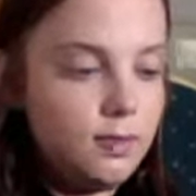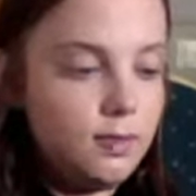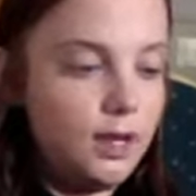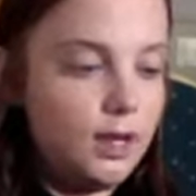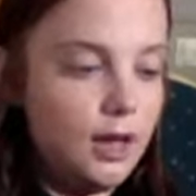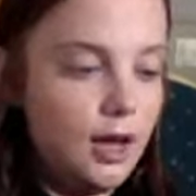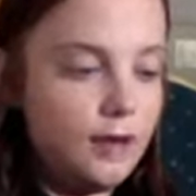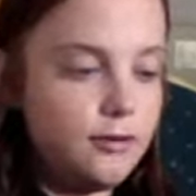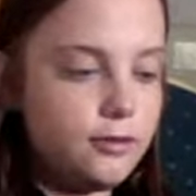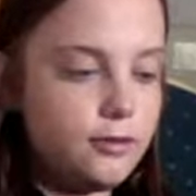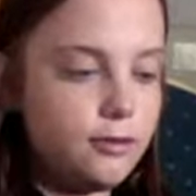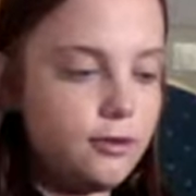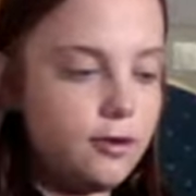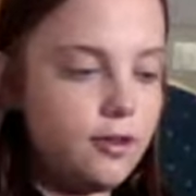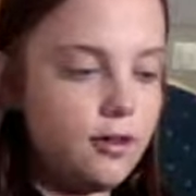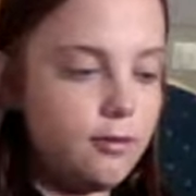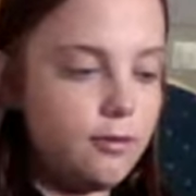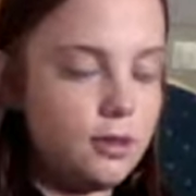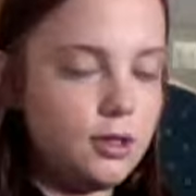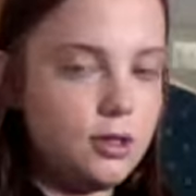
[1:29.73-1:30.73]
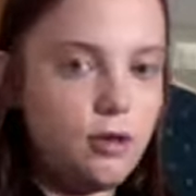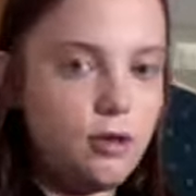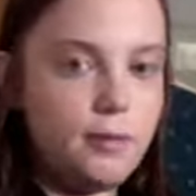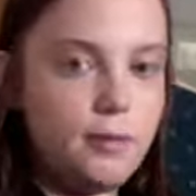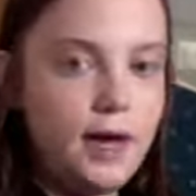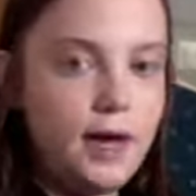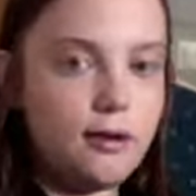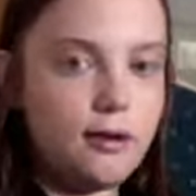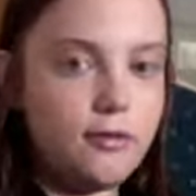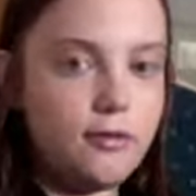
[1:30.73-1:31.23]
And afterwards I'm going to go
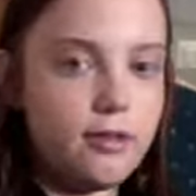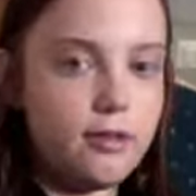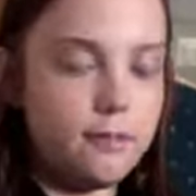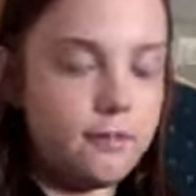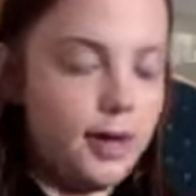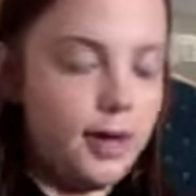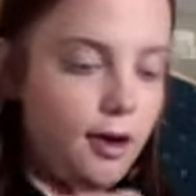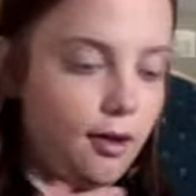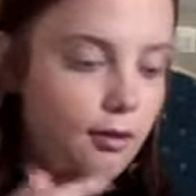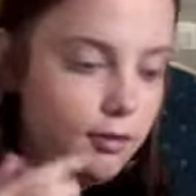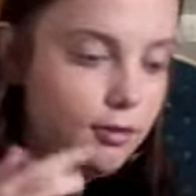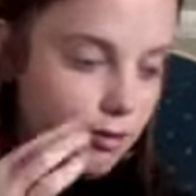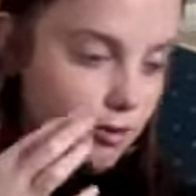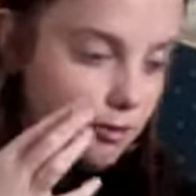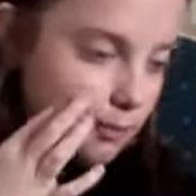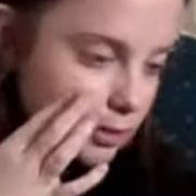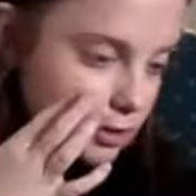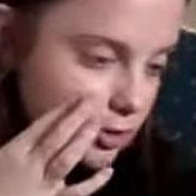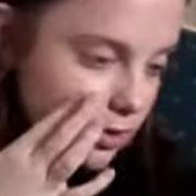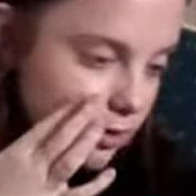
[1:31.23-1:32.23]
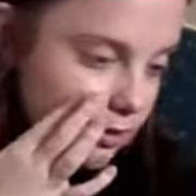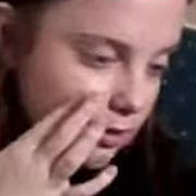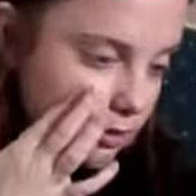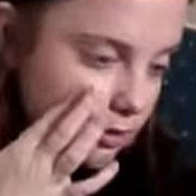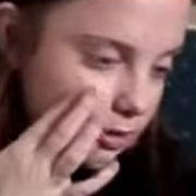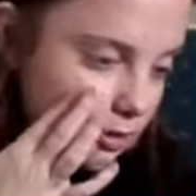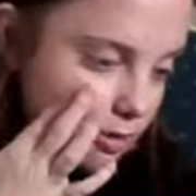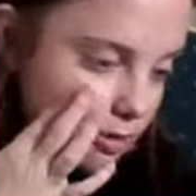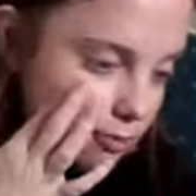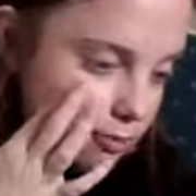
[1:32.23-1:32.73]
back with some powders, but just
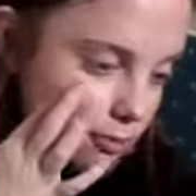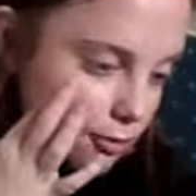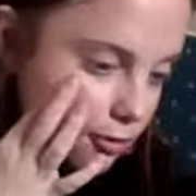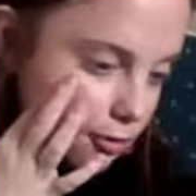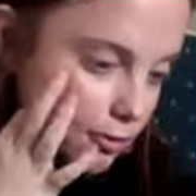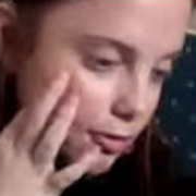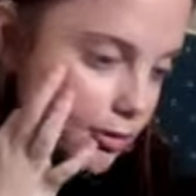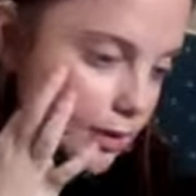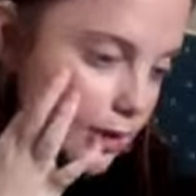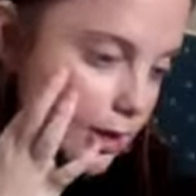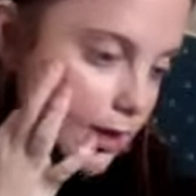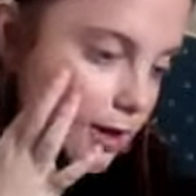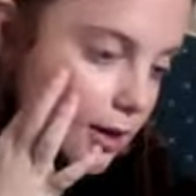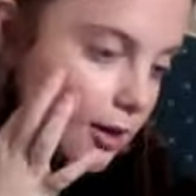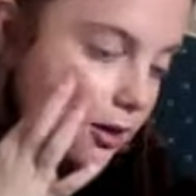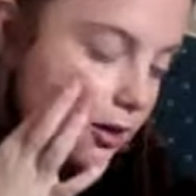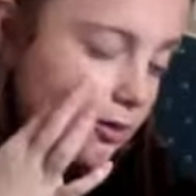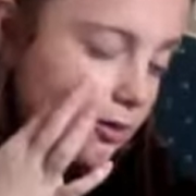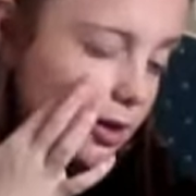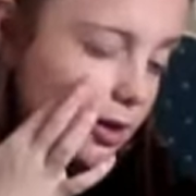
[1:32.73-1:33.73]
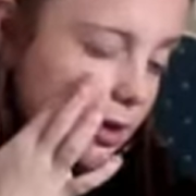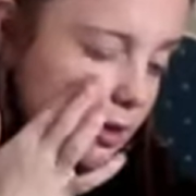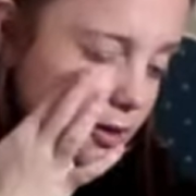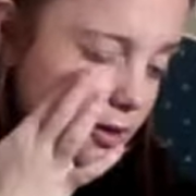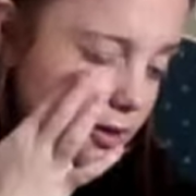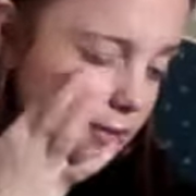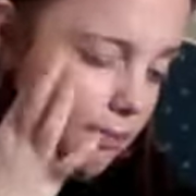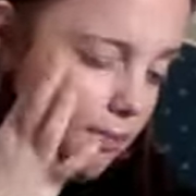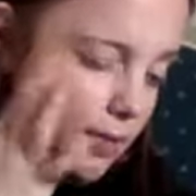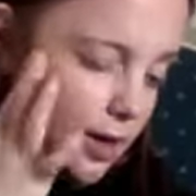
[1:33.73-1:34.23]
this will create kind of a
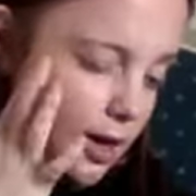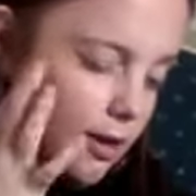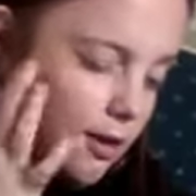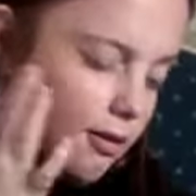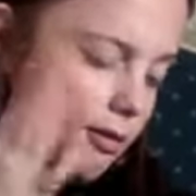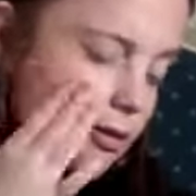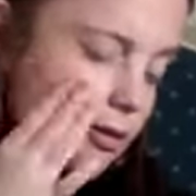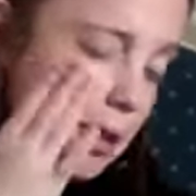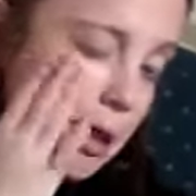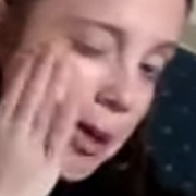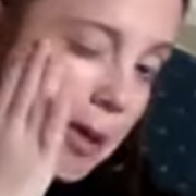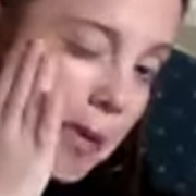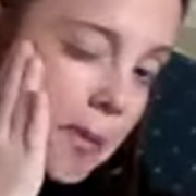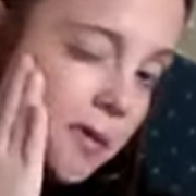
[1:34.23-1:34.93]
nice base